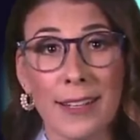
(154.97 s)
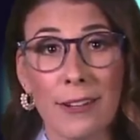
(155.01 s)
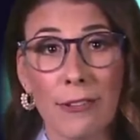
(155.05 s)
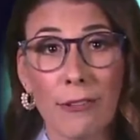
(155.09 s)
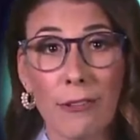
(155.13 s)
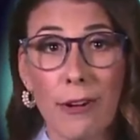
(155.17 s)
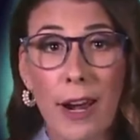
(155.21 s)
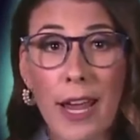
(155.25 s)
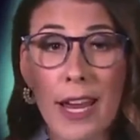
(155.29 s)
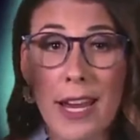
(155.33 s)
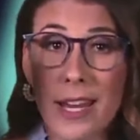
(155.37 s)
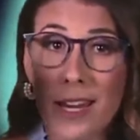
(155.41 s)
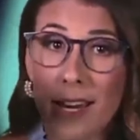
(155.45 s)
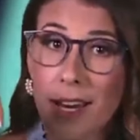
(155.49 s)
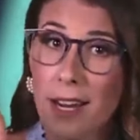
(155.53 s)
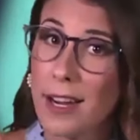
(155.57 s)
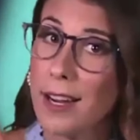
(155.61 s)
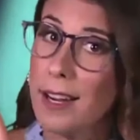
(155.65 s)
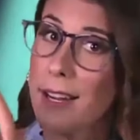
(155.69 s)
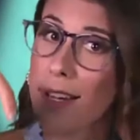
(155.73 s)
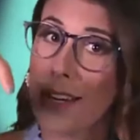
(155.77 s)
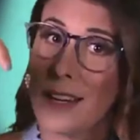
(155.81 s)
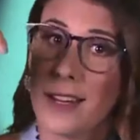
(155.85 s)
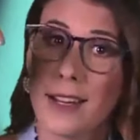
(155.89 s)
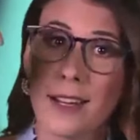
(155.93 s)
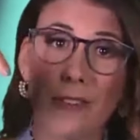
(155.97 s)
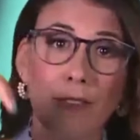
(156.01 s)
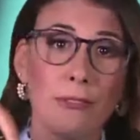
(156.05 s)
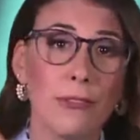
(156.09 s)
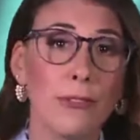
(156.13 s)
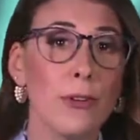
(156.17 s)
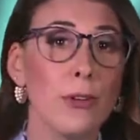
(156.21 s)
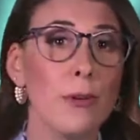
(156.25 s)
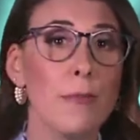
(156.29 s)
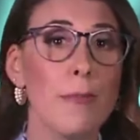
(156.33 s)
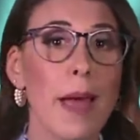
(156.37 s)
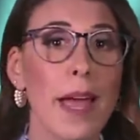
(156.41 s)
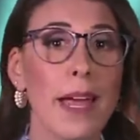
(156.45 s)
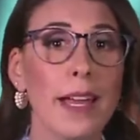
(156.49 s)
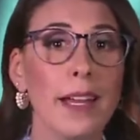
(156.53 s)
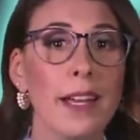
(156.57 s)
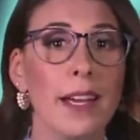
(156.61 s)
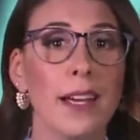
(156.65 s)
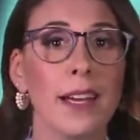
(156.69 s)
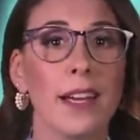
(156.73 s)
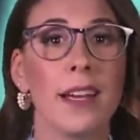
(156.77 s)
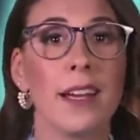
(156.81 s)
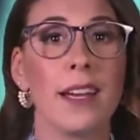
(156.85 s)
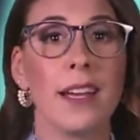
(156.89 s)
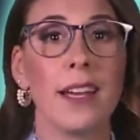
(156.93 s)
Right here, Food
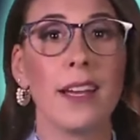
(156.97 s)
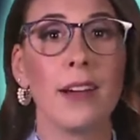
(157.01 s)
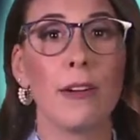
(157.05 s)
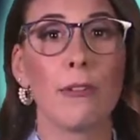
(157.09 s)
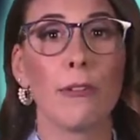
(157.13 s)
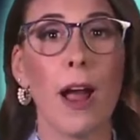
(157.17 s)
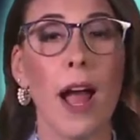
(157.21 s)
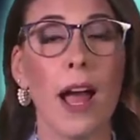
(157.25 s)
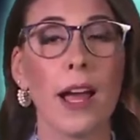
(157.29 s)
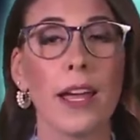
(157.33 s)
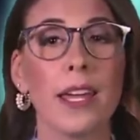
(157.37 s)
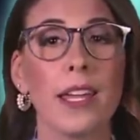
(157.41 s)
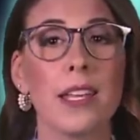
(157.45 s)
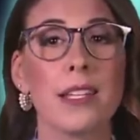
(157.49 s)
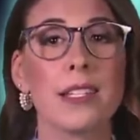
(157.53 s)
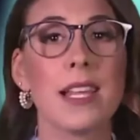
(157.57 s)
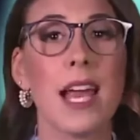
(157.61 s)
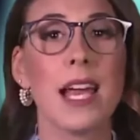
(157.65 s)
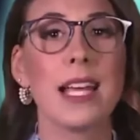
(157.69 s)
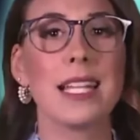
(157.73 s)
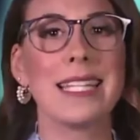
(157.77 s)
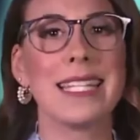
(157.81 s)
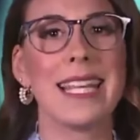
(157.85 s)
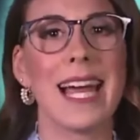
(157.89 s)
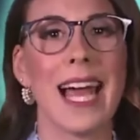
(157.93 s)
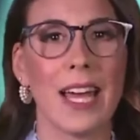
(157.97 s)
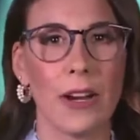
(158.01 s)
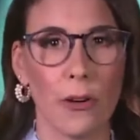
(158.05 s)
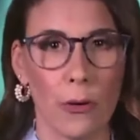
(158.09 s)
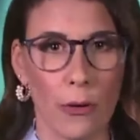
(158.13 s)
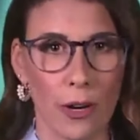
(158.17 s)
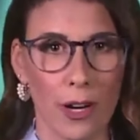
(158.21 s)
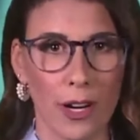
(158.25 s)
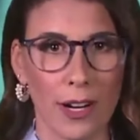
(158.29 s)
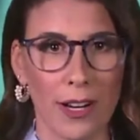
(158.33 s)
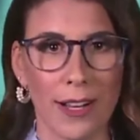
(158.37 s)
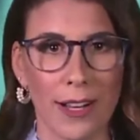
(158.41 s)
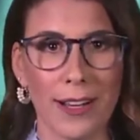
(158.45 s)
Bank rockies.org.